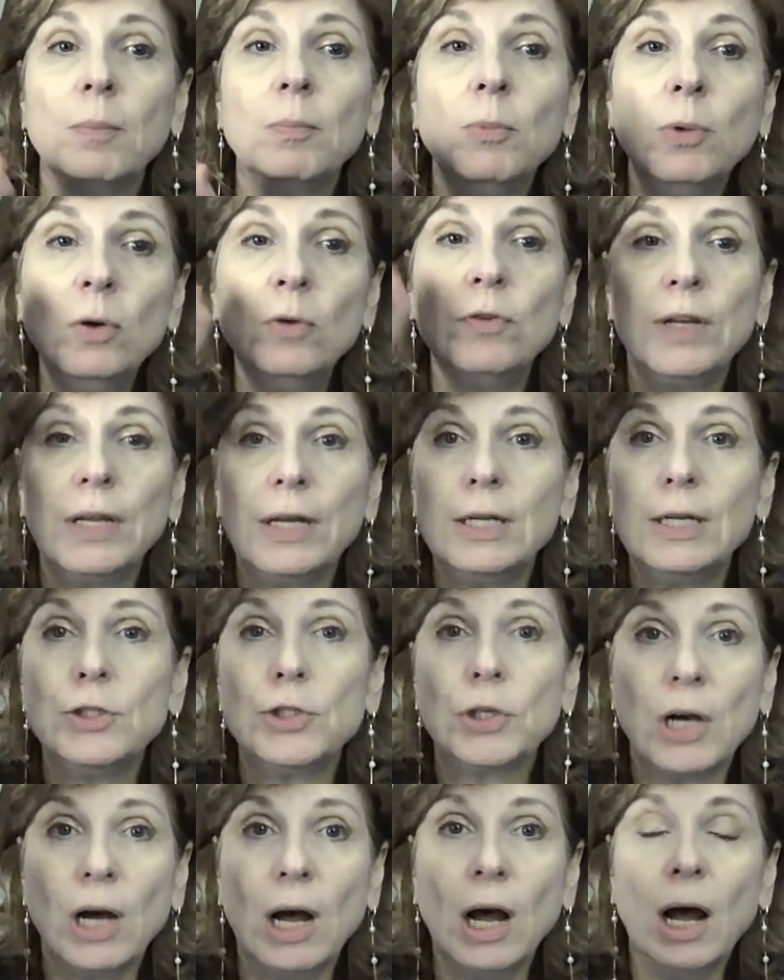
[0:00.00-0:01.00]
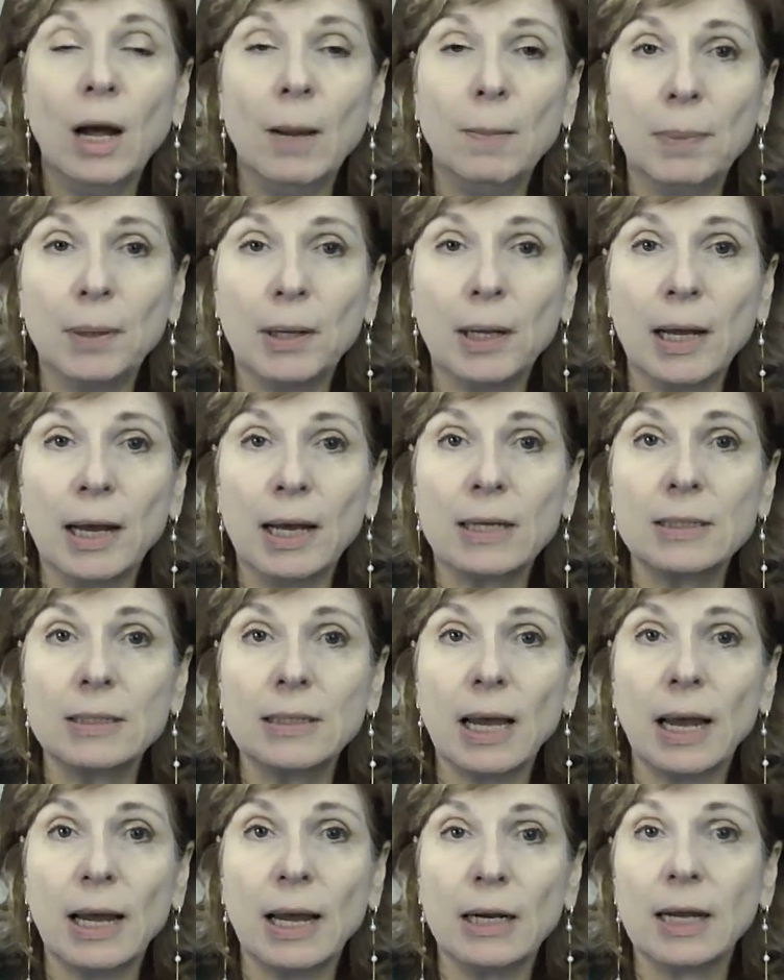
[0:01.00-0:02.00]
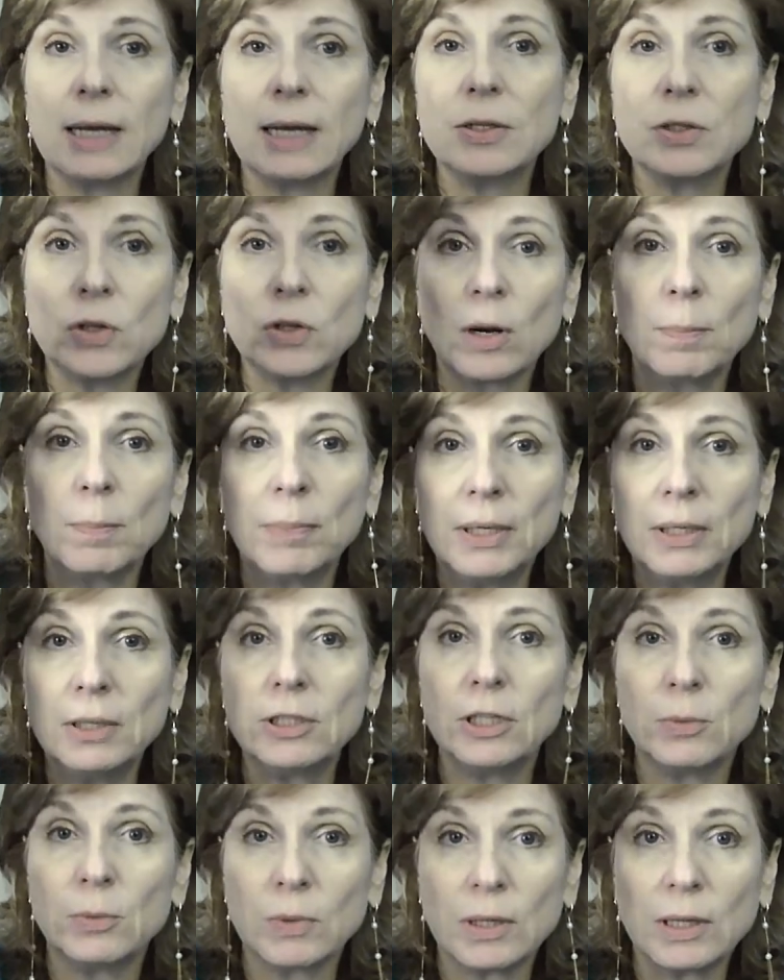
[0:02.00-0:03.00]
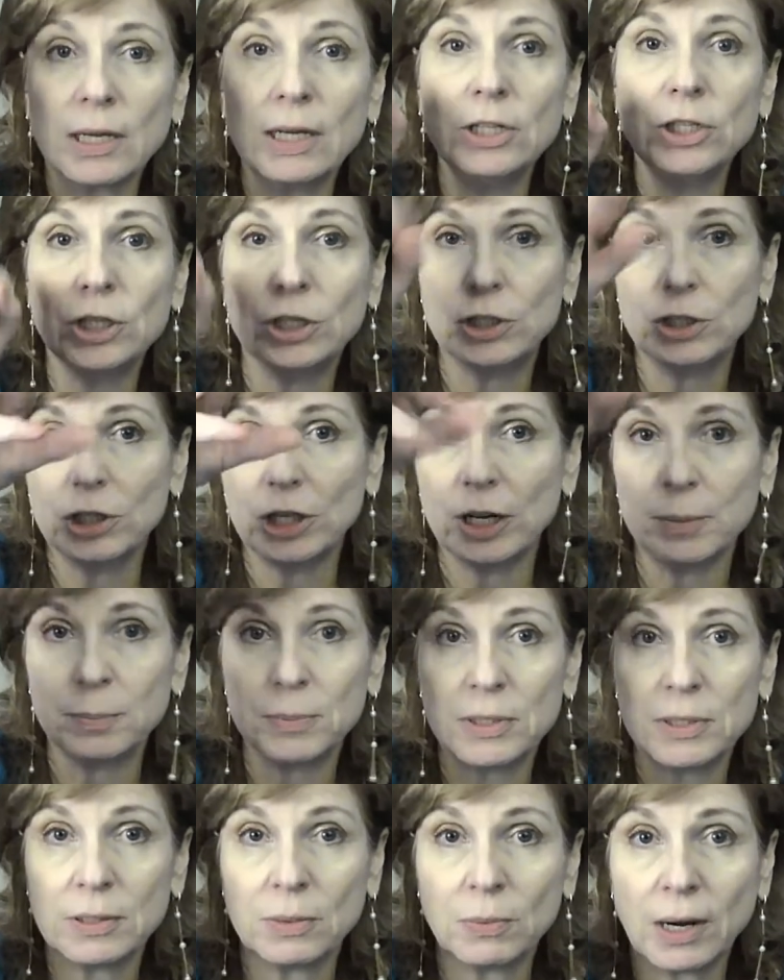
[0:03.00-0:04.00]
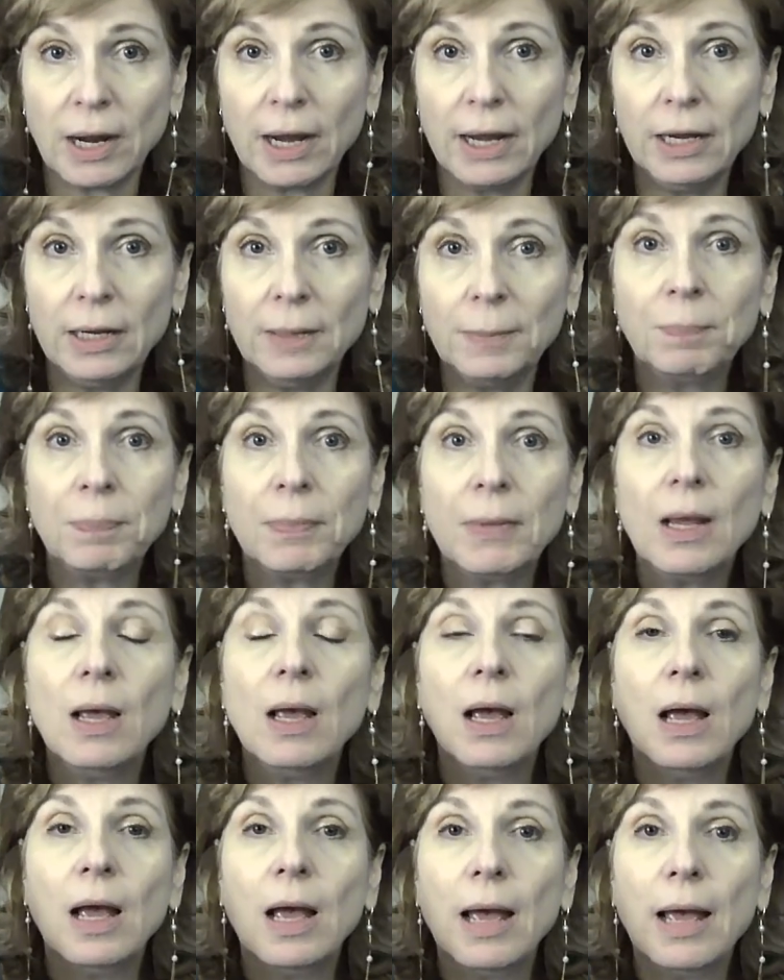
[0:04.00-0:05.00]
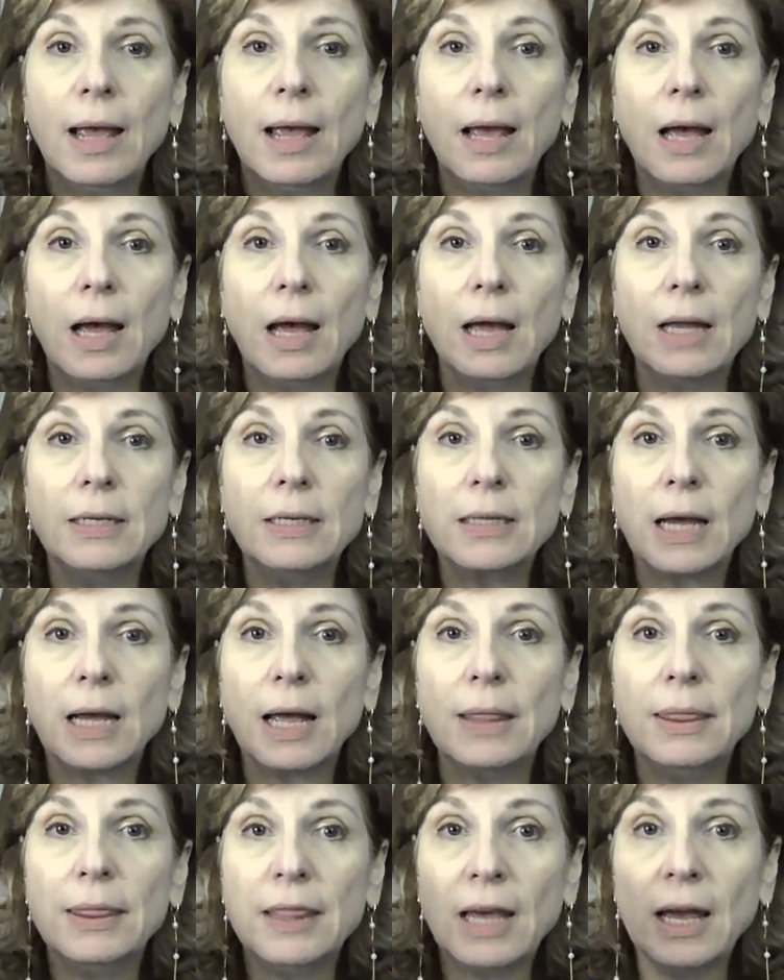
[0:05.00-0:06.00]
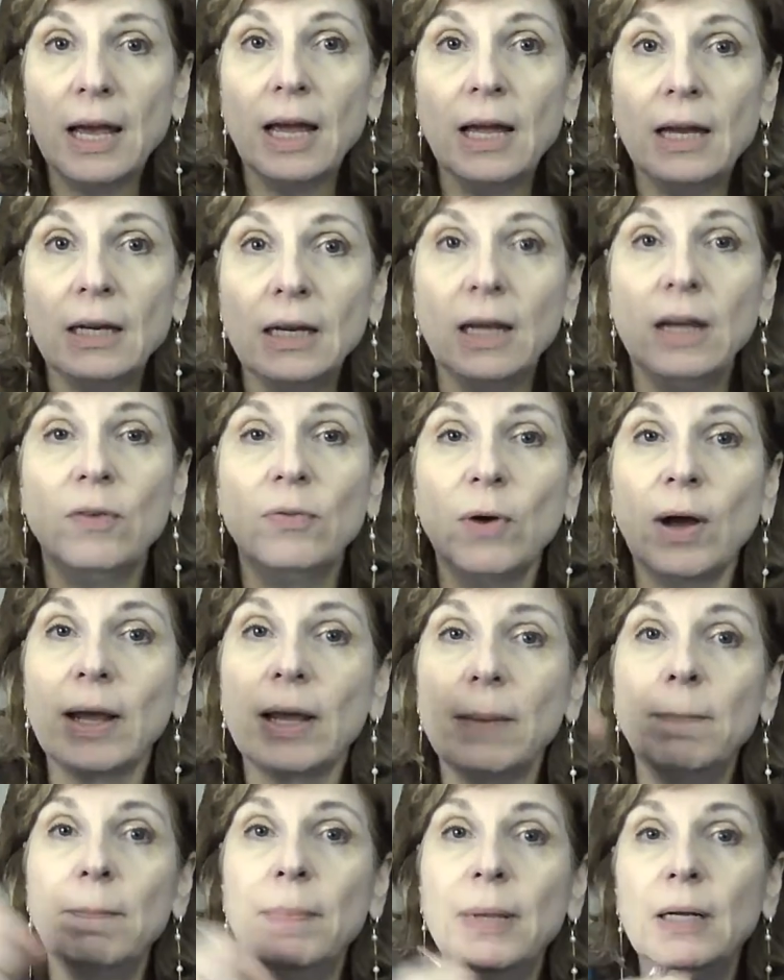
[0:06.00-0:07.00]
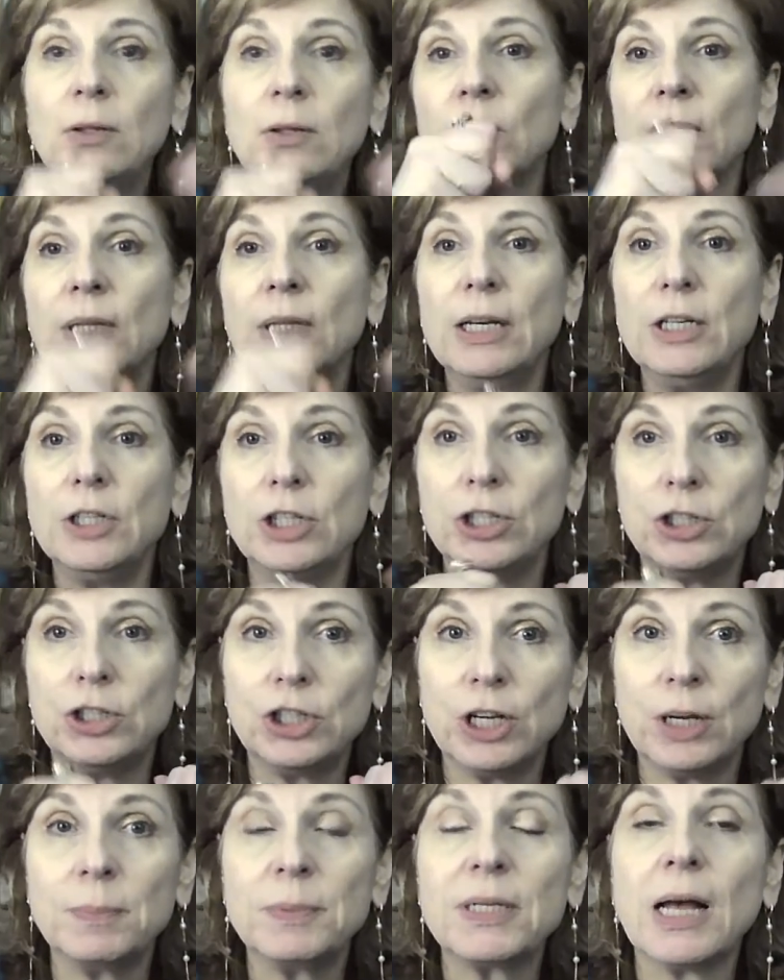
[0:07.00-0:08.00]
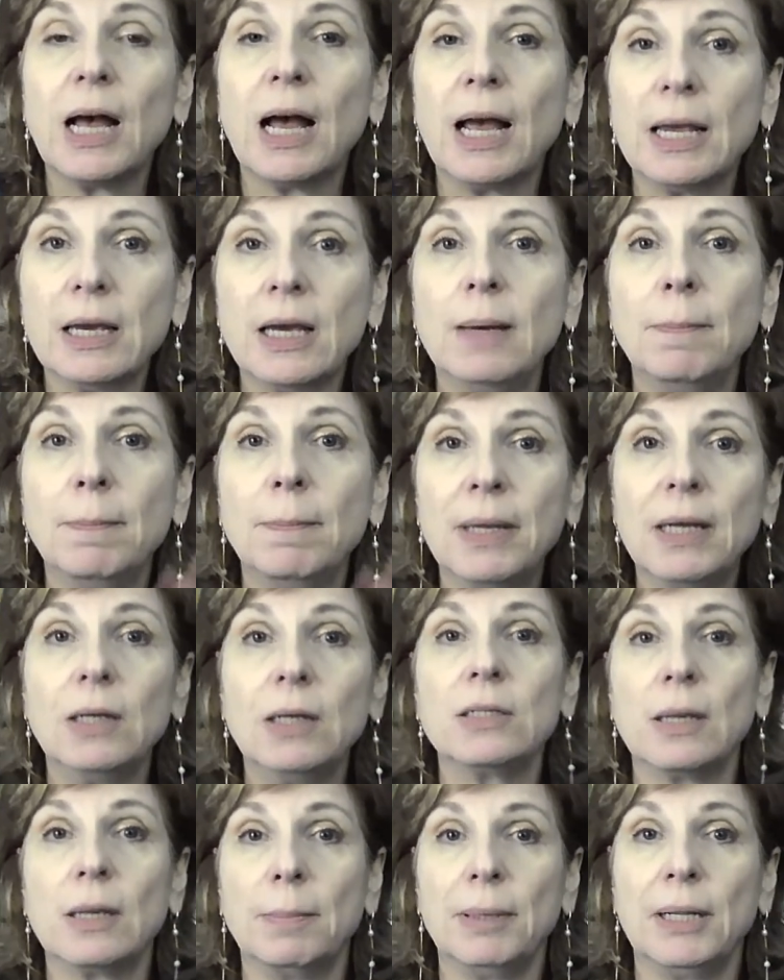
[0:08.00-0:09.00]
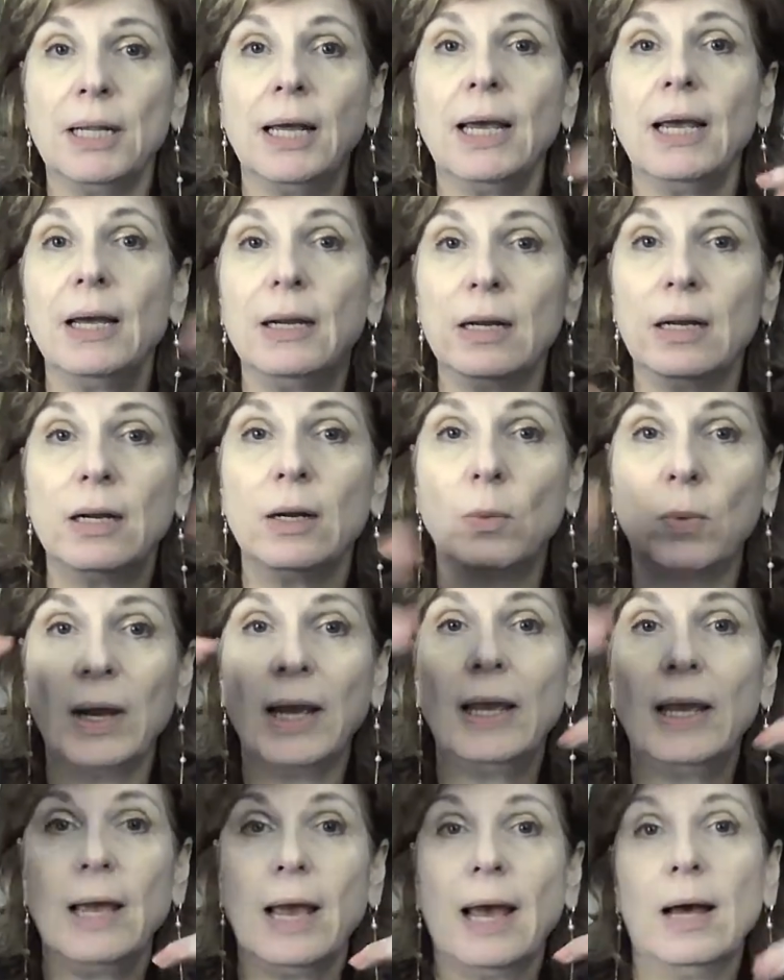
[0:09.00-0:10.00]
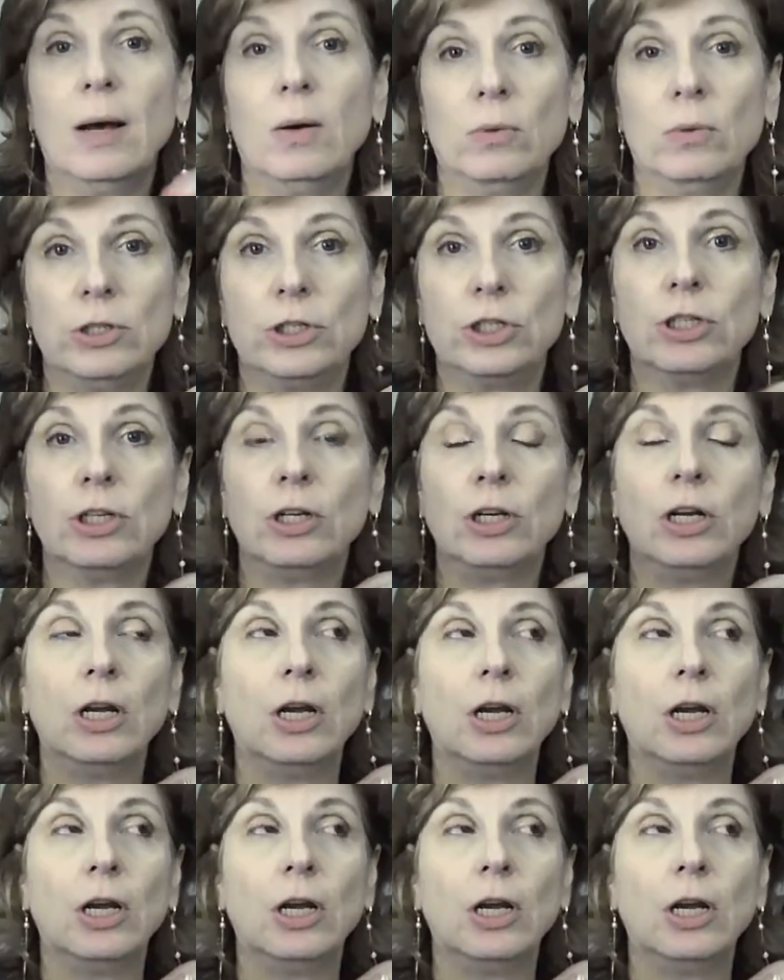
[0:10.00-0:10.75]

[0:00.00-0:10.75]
I'm going to move it into complex and like start building relationships, right? And then if I can build relationships, I can build a plan and a way out.